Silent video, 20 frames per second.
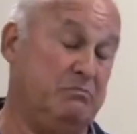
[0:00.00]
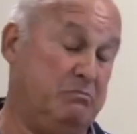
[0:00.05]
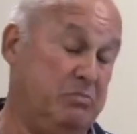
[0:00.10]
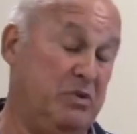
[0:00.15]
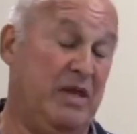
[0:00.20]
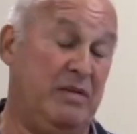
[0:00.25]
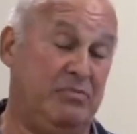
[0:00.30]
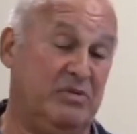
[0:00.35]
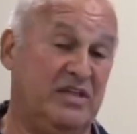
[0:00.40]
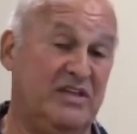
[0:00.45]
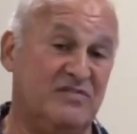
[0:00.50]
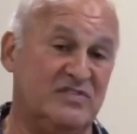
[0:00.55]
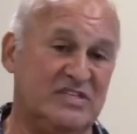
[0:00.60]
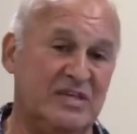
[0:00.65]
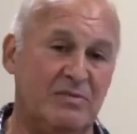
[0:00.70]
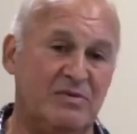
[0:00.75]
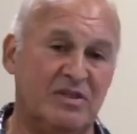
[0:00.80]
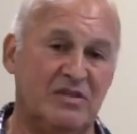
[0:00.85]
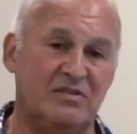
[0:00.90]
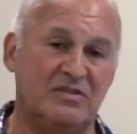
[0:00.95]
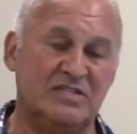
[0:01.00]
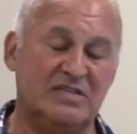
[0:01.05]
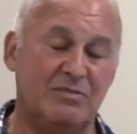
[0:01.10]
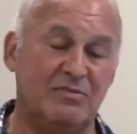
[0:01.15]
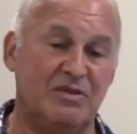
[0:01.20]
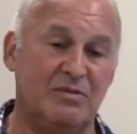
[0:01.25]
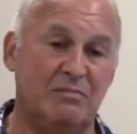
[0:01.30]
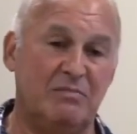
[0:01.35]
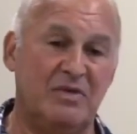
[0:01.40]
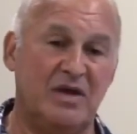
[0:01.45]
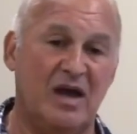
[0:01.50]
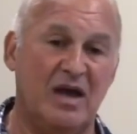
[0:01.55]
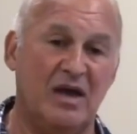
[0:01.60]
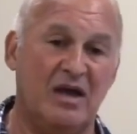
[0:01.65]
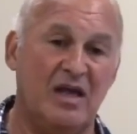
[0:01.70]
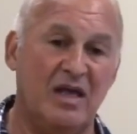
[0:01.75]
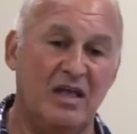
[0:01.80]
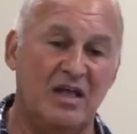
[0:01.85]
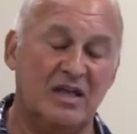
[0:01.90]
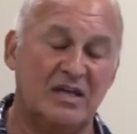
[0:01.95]
I believe some of the some of the
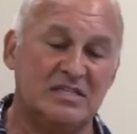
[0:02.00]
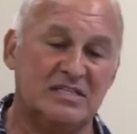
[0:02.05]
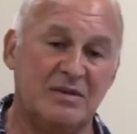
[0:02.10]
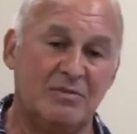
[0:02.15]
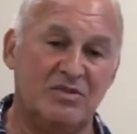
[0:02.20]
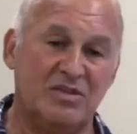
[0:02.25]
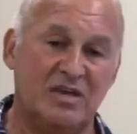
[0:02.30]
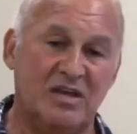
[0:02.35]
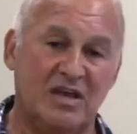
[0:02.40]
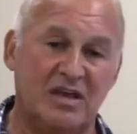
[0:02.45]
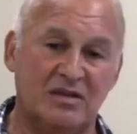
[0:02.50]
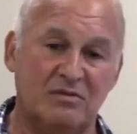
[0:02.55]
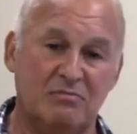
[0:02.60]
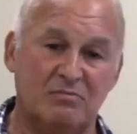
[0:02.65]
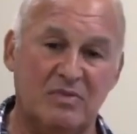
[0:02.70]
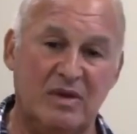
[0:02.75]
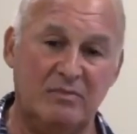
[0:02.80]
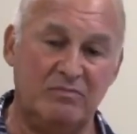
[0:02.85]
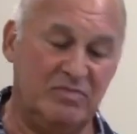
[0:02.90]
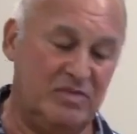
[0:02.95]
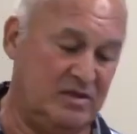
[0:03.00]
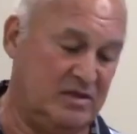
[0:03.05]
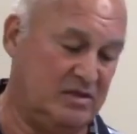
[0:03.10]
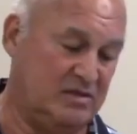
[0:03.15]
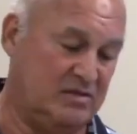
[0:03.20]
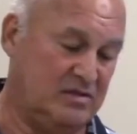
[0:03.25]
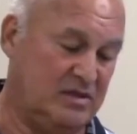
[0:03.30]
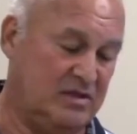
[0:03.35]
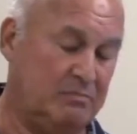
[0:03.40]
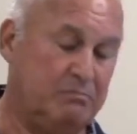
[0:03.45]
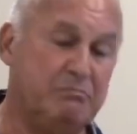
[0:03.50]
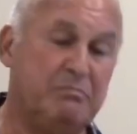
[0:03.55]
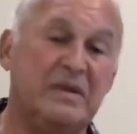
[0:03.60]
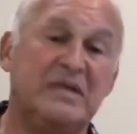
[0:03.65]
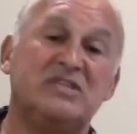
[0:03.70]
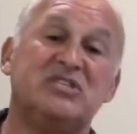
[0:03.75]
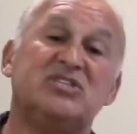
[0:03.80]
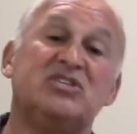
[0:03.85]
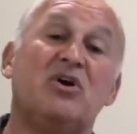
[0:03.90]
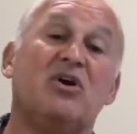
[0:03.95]
uh, some of the, uh, the
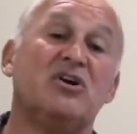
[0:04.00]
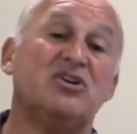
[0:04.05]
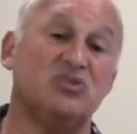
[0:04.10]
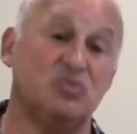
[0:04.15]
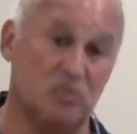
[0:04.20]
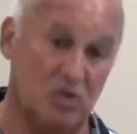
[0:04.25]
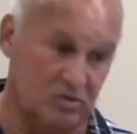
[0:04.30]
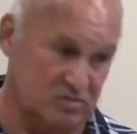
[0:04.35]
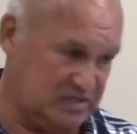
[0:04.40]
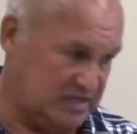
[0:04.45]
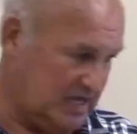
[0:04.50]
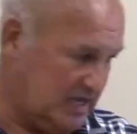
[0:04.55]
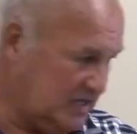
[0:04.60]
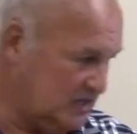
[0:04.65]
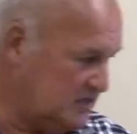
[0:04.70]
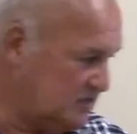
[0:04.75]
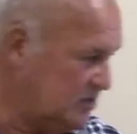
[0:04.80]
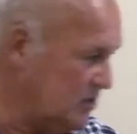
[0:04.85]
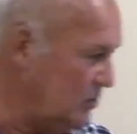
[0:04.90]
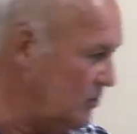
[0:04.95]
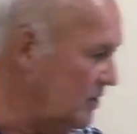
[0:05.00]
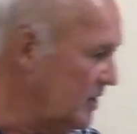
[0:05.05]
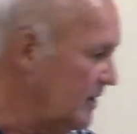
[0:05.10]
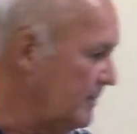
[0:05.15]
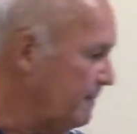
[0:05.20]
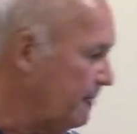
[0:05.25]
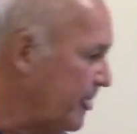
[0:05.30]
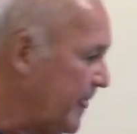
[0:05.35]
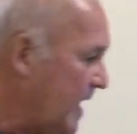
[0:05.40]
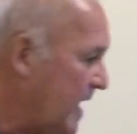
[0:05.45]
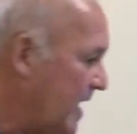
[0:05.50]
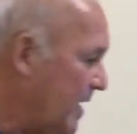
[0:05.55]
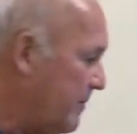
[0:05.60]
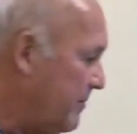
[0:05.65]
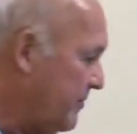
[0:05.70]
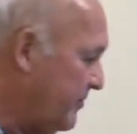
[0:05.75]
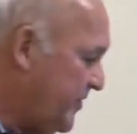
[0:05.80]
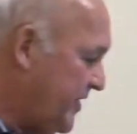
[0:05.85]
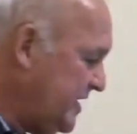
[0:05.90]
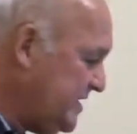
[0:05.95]
biggest stars rotate. So
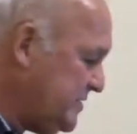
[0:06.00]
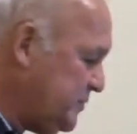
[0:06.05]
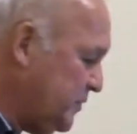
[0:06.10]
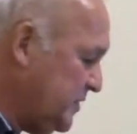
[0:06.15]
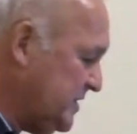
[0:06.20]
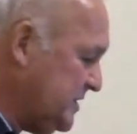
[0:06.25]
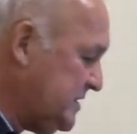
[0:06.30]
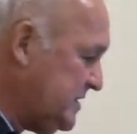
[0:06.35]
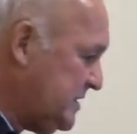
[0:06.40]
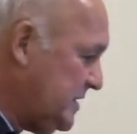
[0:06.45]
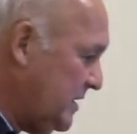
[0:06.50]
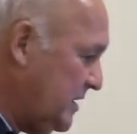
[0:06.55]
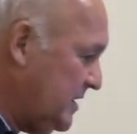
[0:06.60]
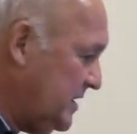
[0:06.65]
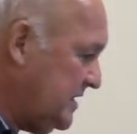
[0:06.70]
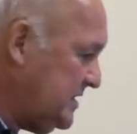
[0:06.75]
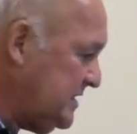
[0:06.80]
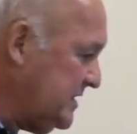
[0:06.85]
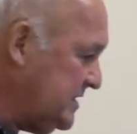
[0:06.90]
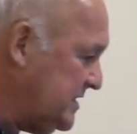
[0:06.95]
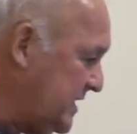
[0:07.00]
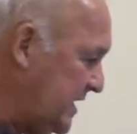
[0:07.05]
um, this was this is